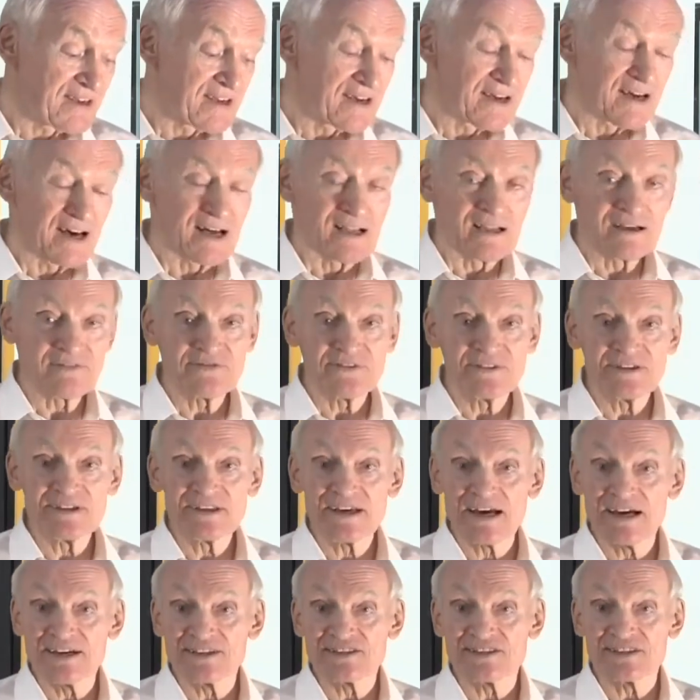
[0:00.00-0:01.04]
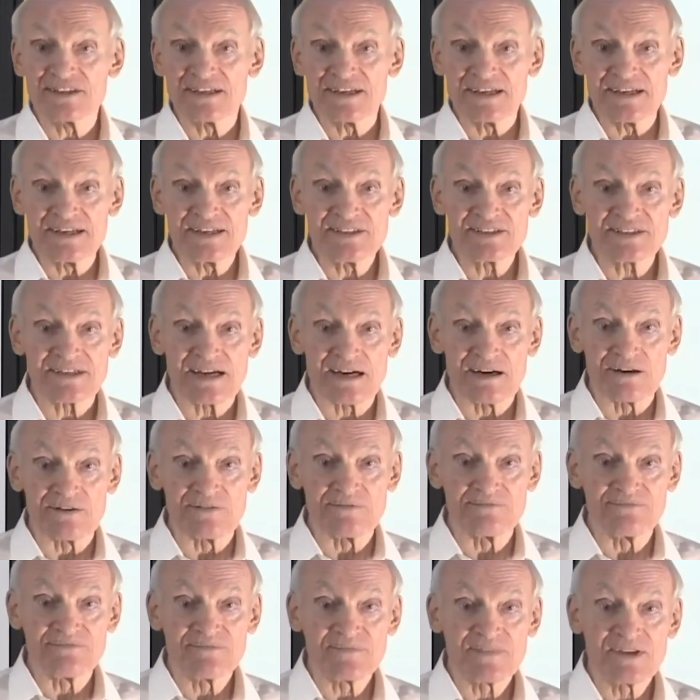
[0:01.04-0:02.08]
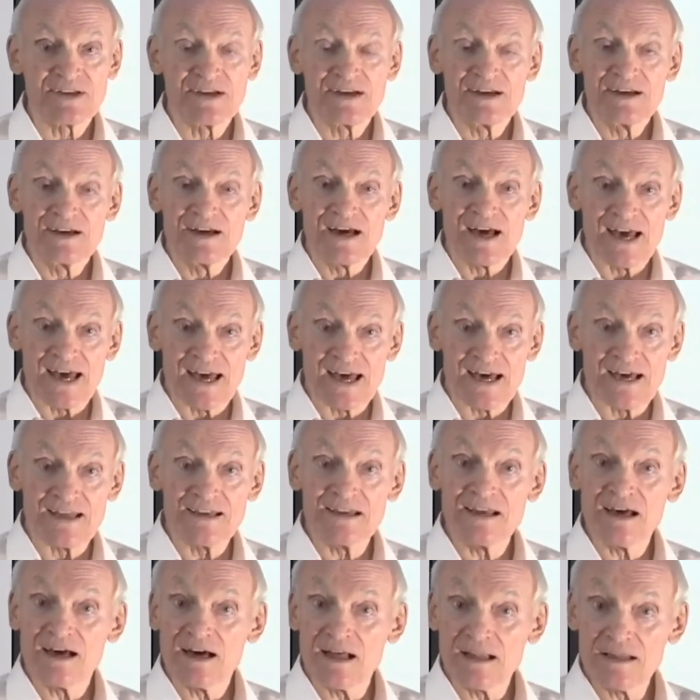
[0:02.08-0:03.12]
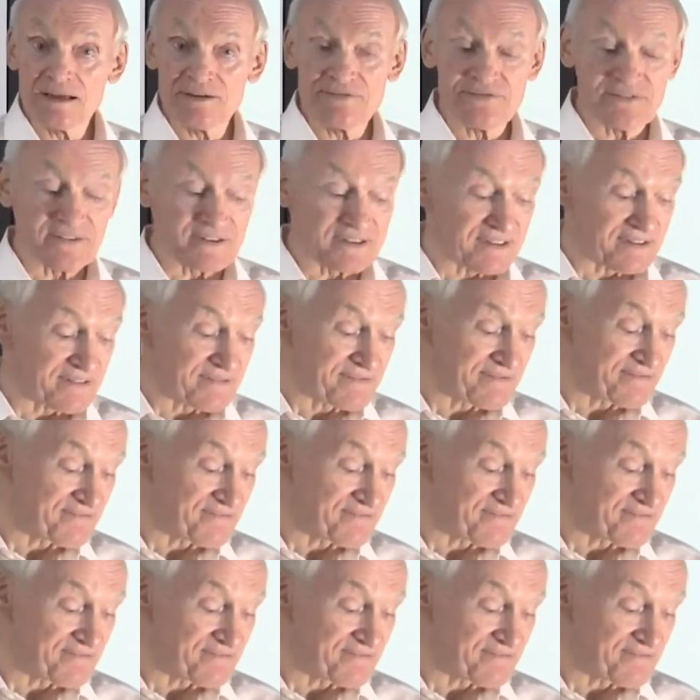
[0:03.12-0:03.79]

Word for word: Elephant has the E sound, an elephant.